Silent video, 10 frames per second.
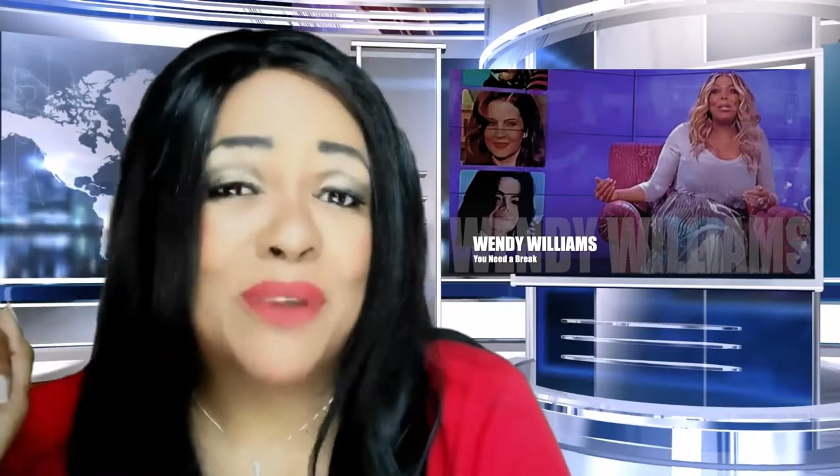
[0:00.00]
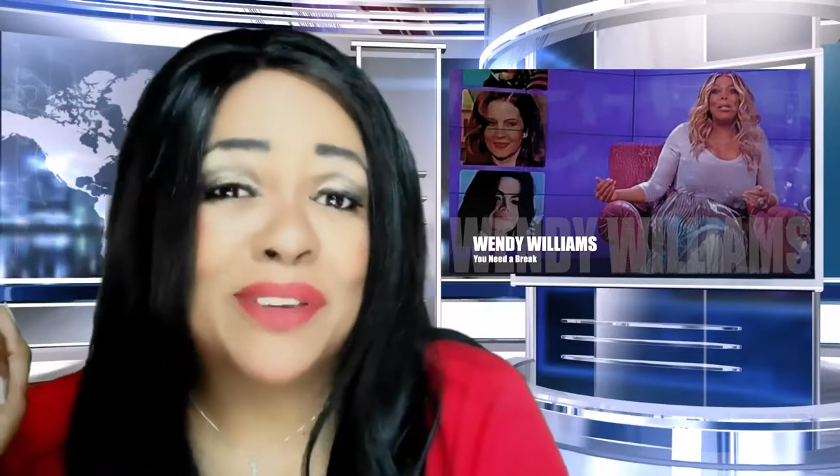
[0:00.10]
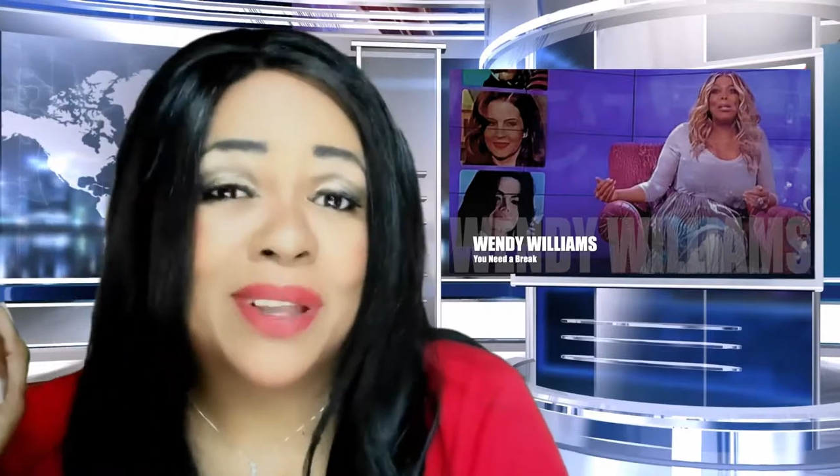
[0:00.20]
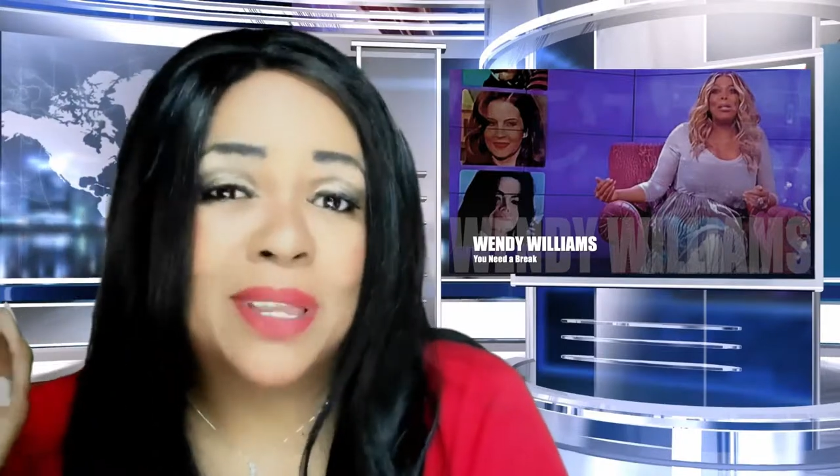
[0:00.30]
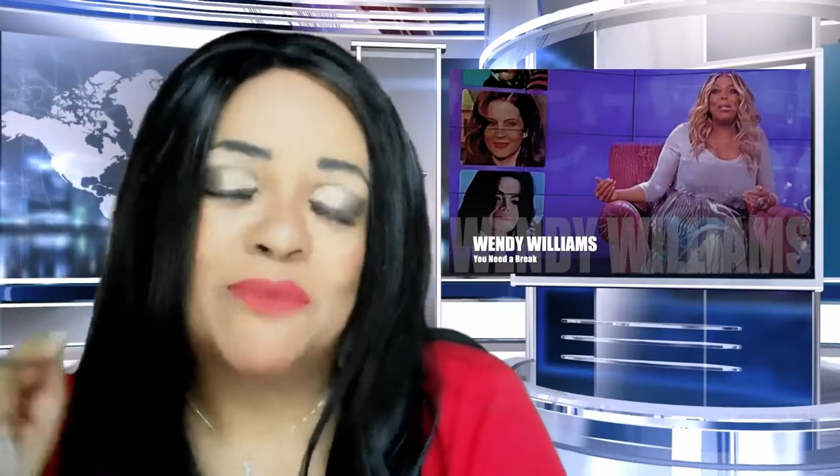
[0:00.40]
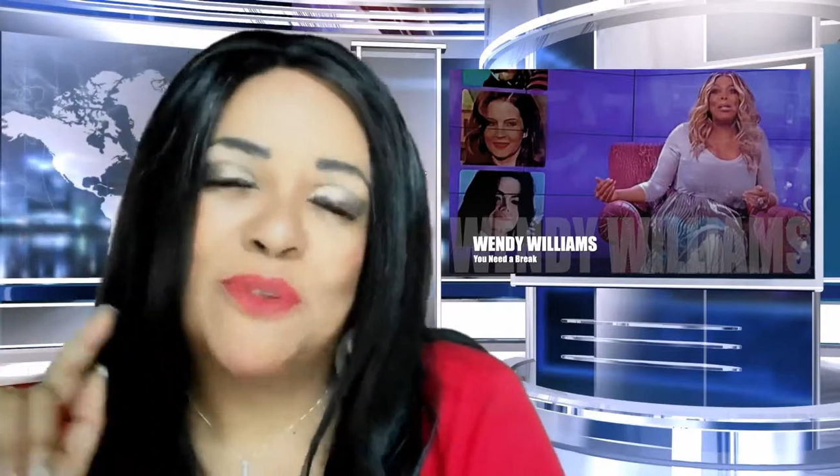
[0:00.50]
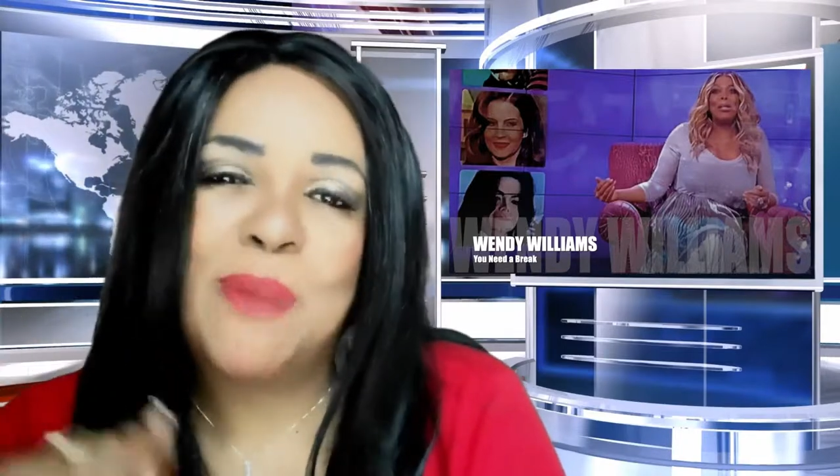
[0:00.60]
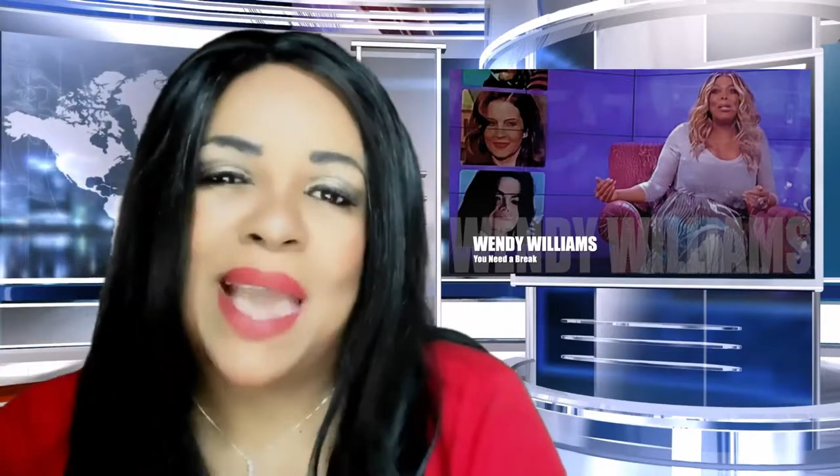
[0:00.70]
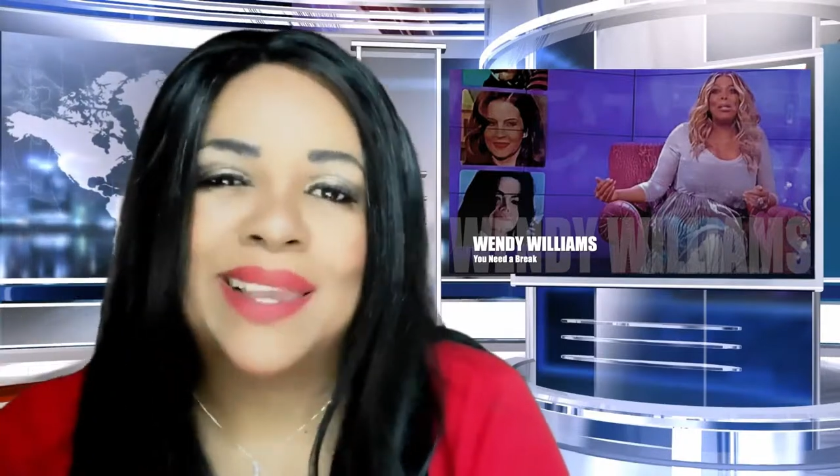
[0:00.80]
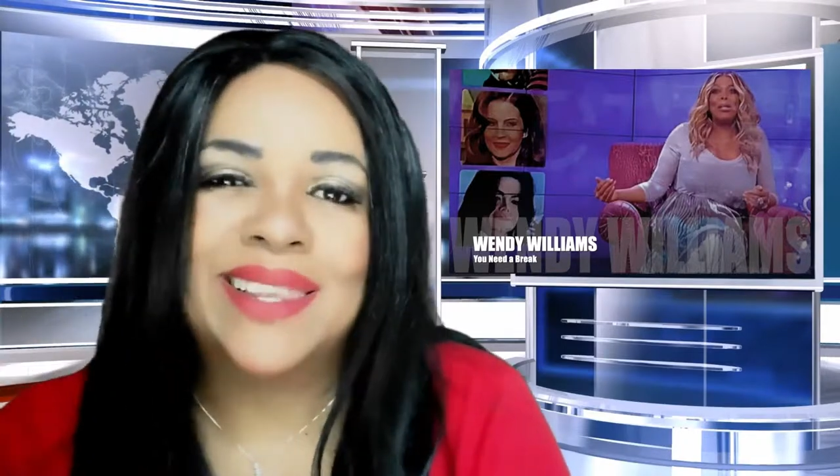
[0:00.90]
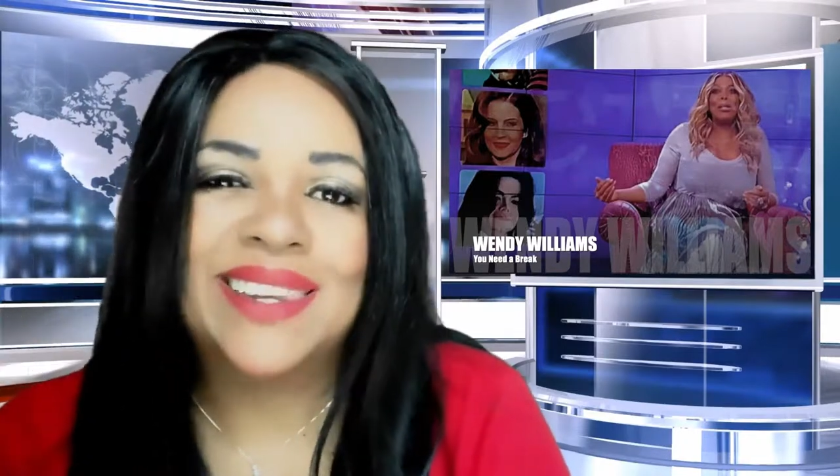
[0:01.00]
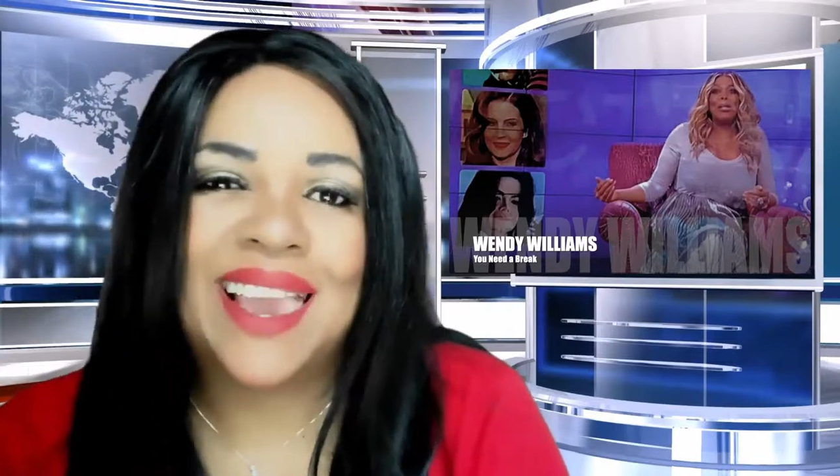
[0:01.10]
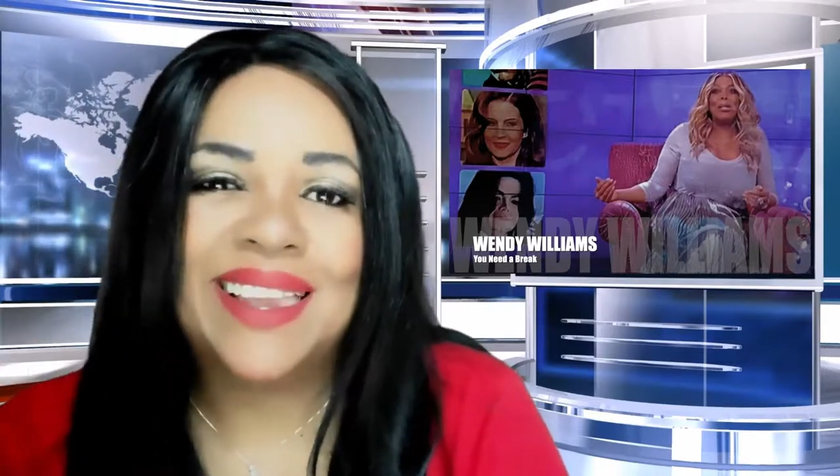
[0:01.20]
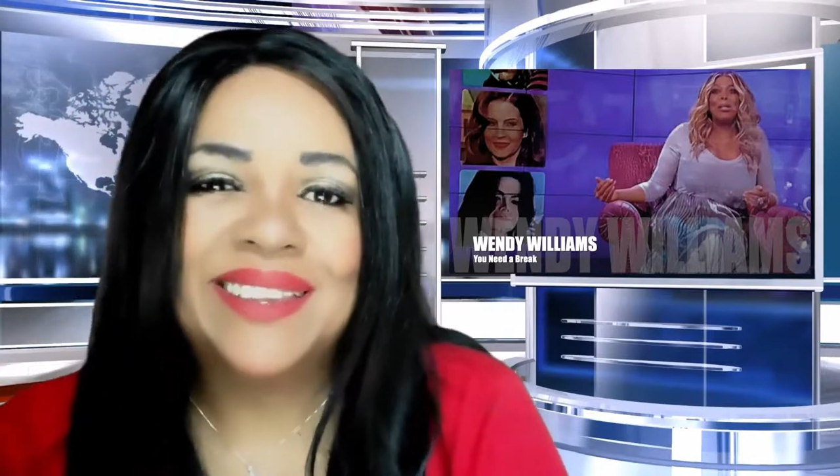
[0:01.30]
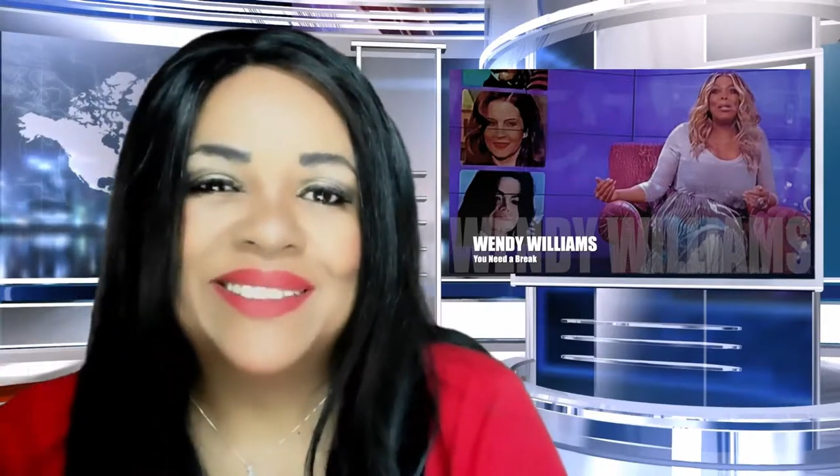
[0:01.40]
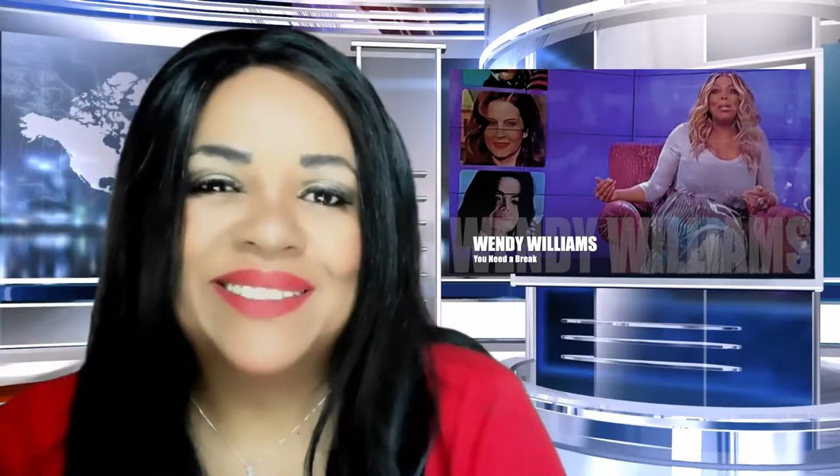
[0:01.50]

Brother clip from back in the day.